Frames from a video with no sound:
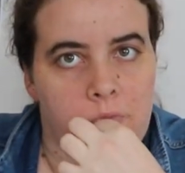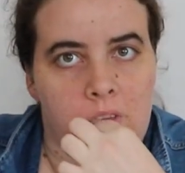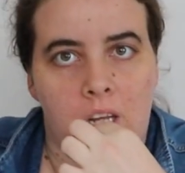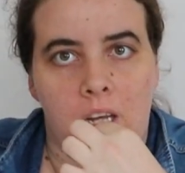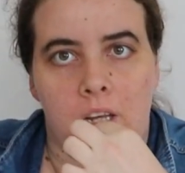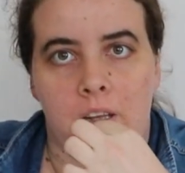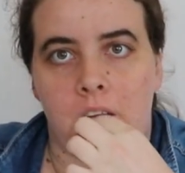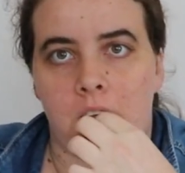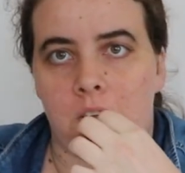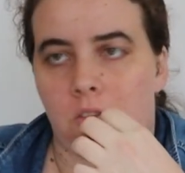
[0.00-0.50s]

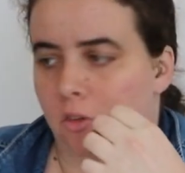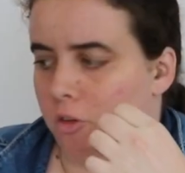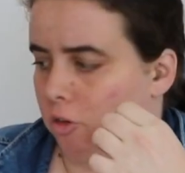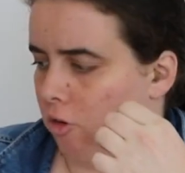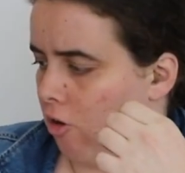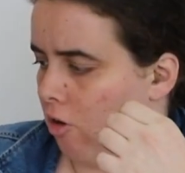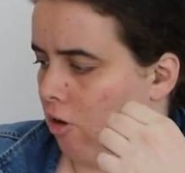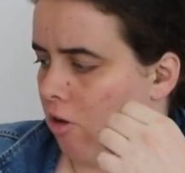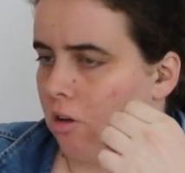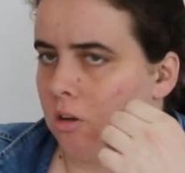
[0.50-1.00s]
yeah,
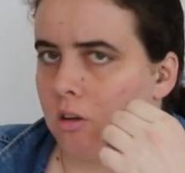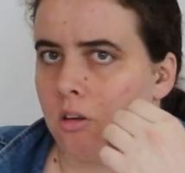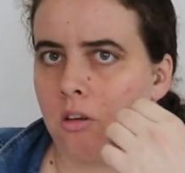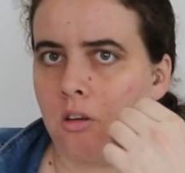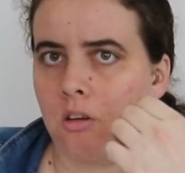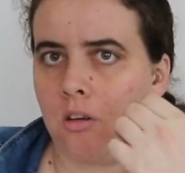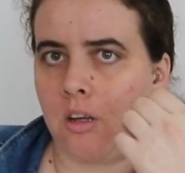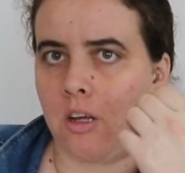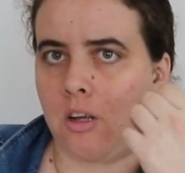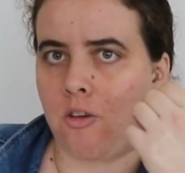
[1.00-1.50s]
that's
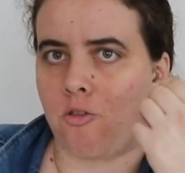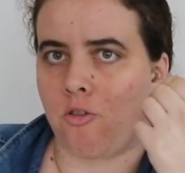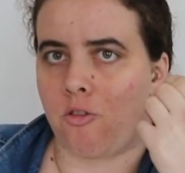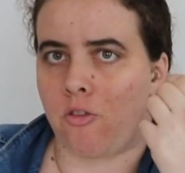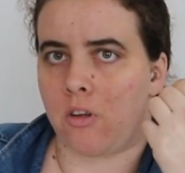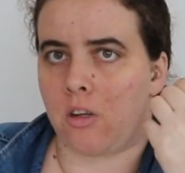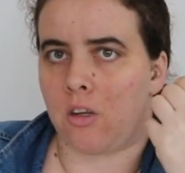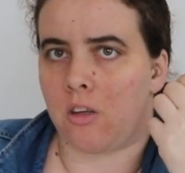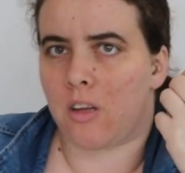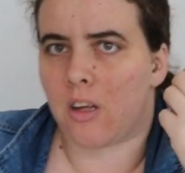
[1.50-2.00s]

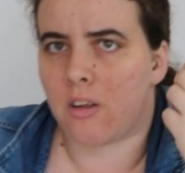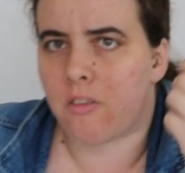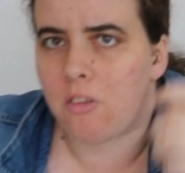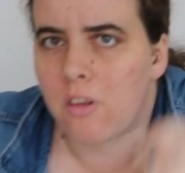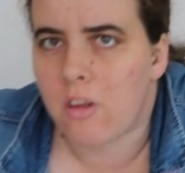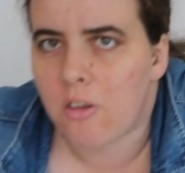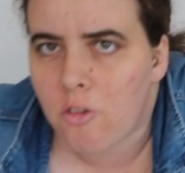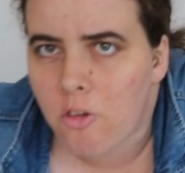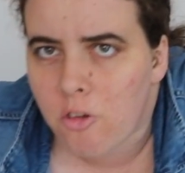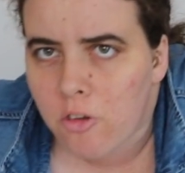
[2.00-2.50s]
interesting. That's
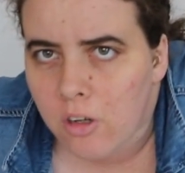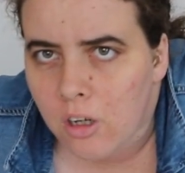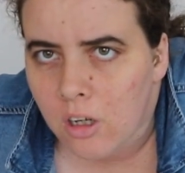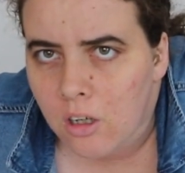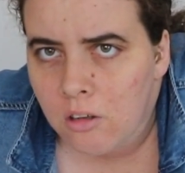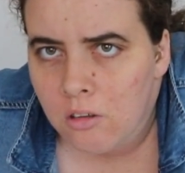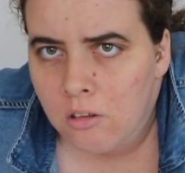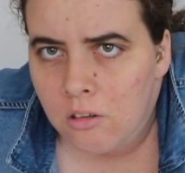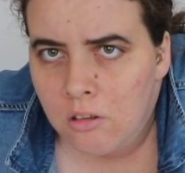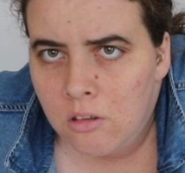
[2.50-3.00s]

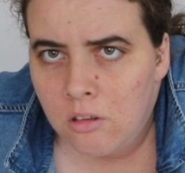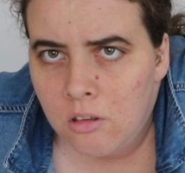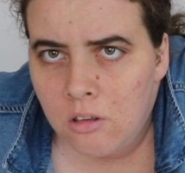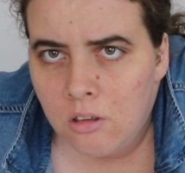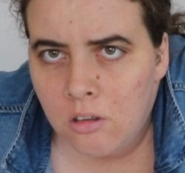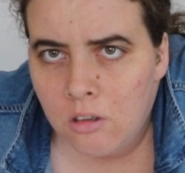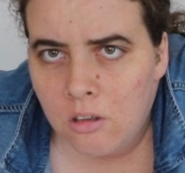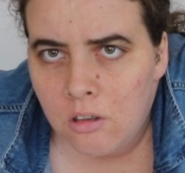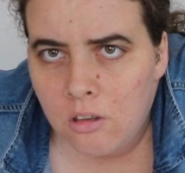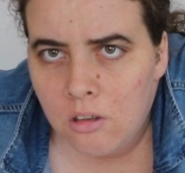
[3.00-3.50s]
interesting.
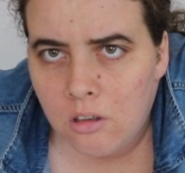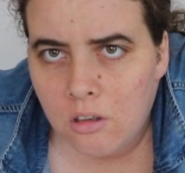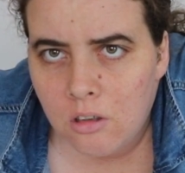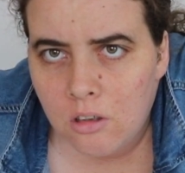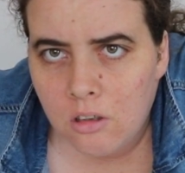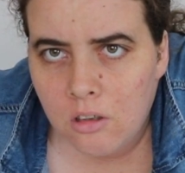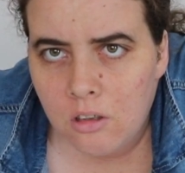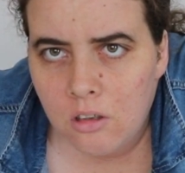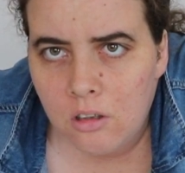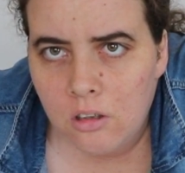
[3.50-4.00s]

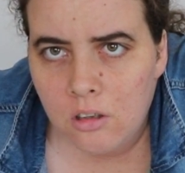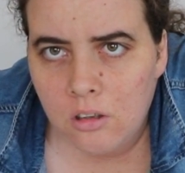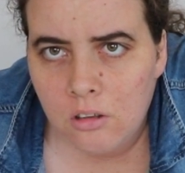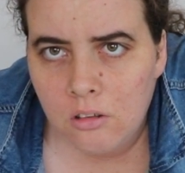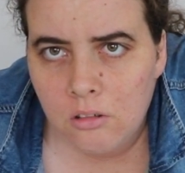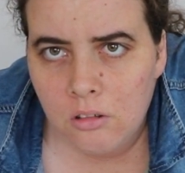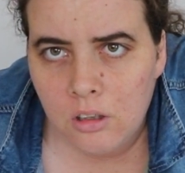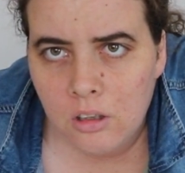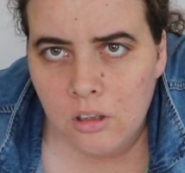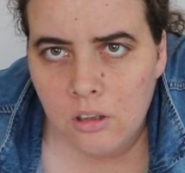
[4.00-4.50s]
Oh,
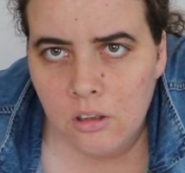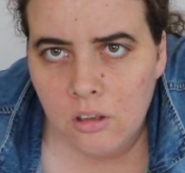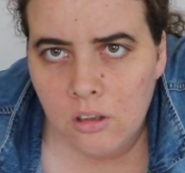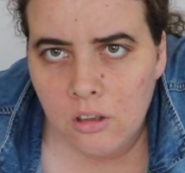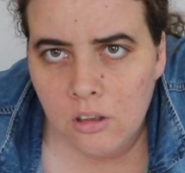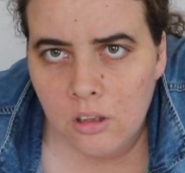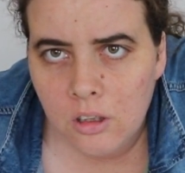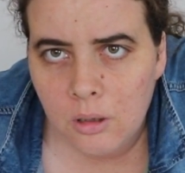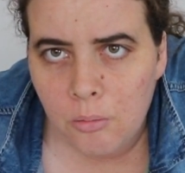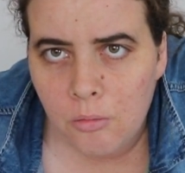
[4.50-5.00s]

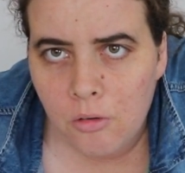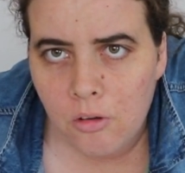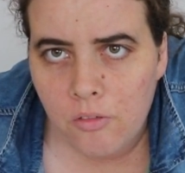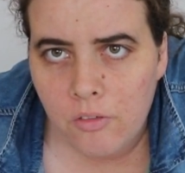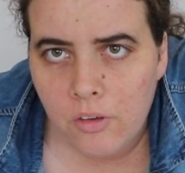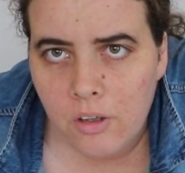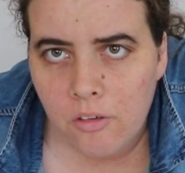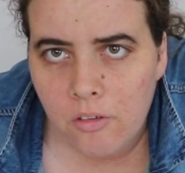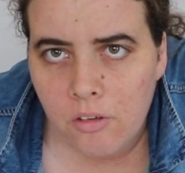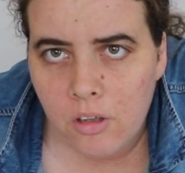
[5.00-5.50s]
camera's
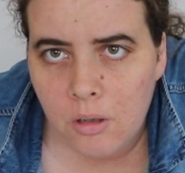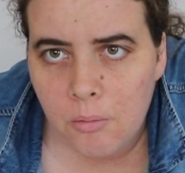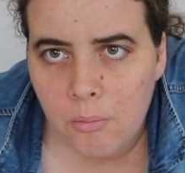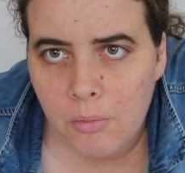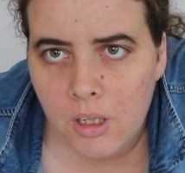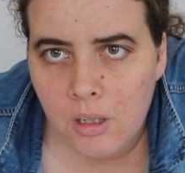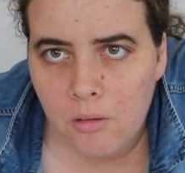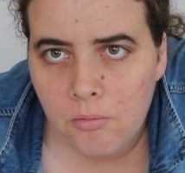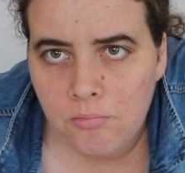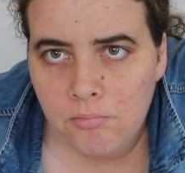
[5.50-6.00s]
flashing at
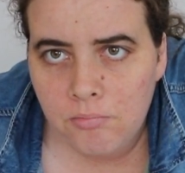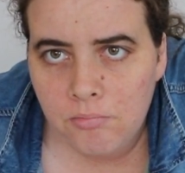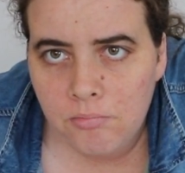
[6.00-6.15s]
me.